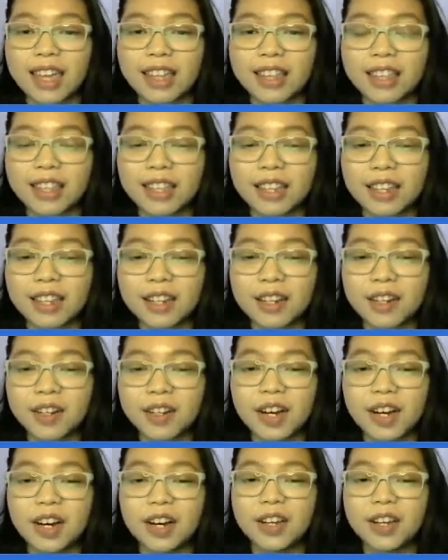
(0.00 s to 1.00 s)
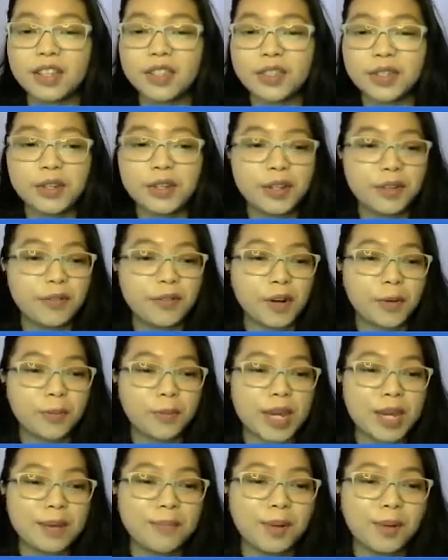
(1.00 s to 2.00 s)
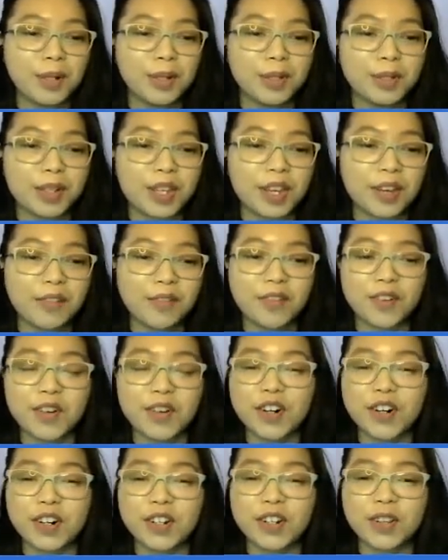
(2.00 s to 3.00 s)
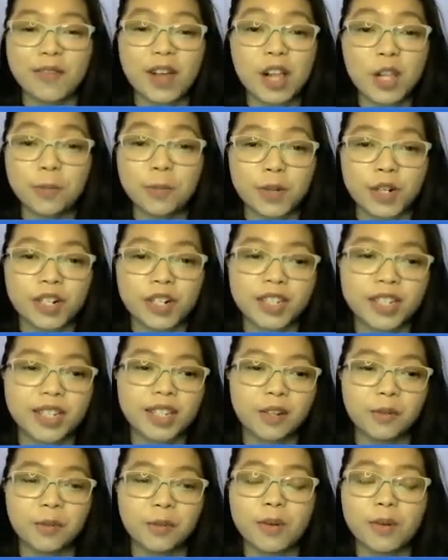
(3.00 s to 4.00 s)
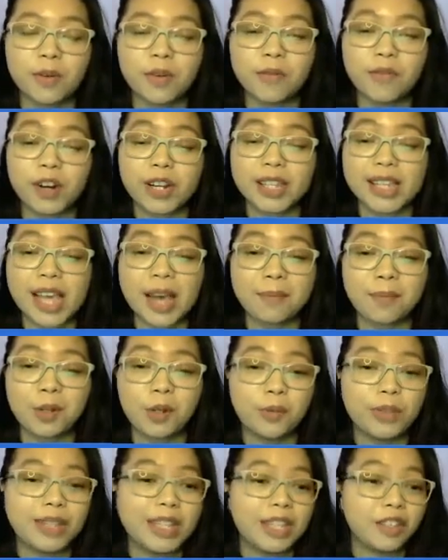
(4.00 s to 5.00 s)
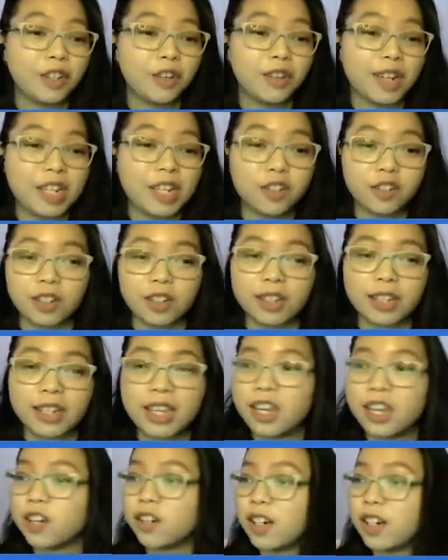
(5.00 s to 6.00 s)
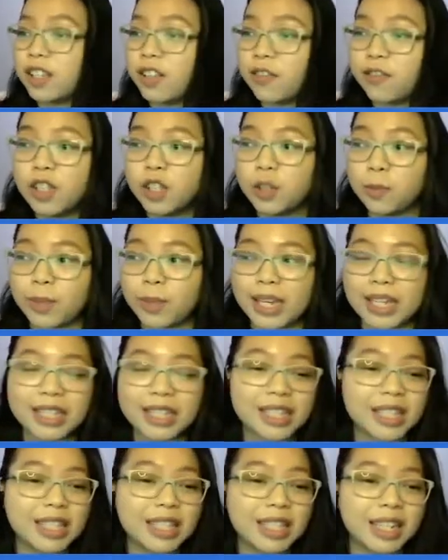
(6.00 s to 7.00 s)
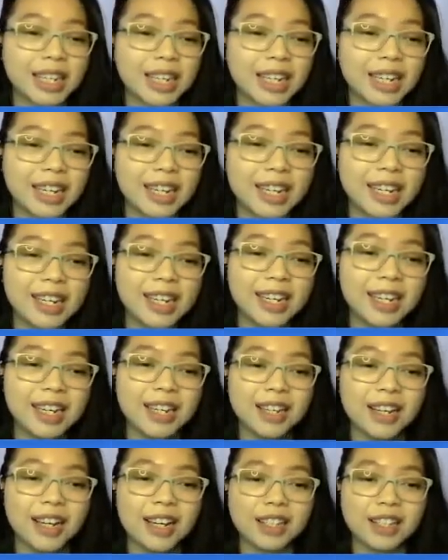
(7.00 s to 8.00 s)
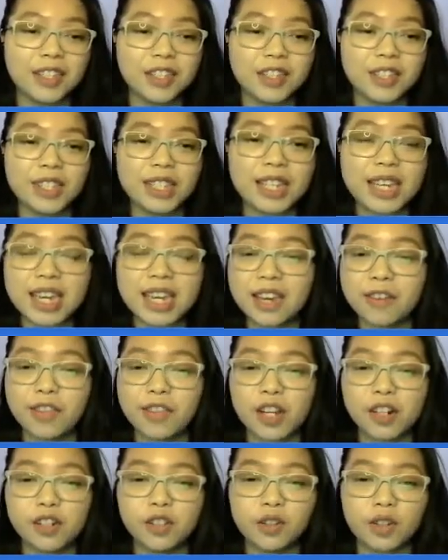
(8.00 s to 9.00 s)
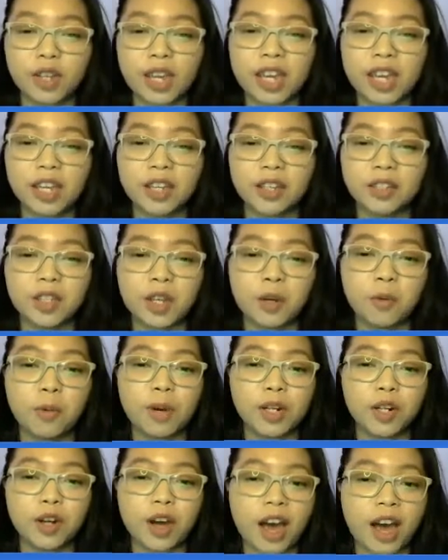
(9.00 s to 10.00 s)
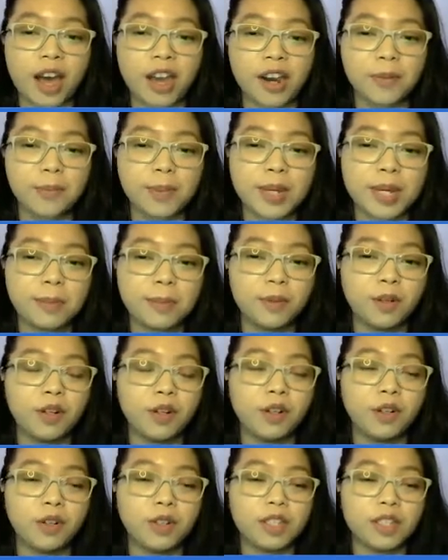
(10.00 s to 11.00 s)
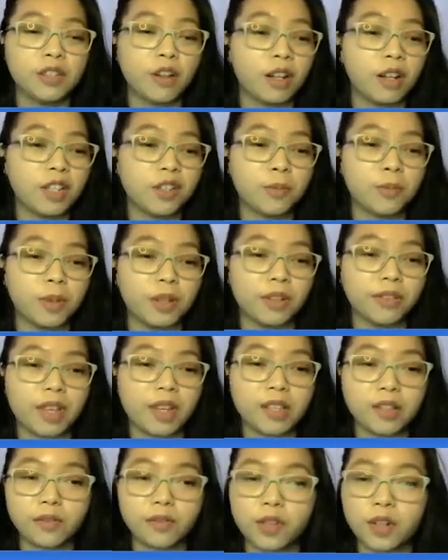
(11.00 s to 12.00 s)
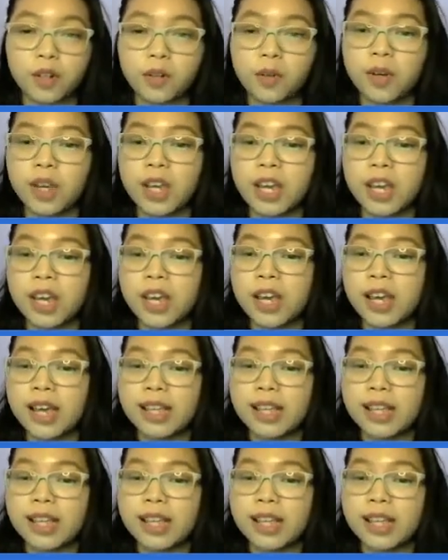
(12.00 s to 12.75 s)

And it's good for people looking for developers, for example, within the region here in the Philippines, to see if they're looking, they want to hire people who's knowledgeable at TensorFlow,